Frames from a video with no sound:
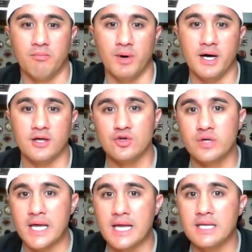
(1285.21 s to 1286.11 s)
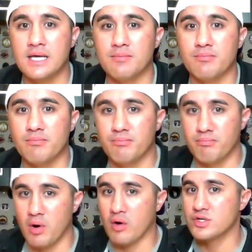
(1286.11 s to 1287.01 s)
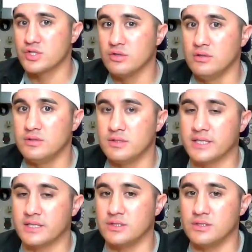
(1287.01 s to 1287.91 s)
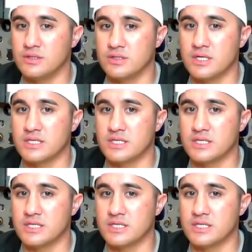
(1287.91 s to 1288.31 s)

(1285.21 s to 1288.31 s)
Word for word: but you can get partial like you, there,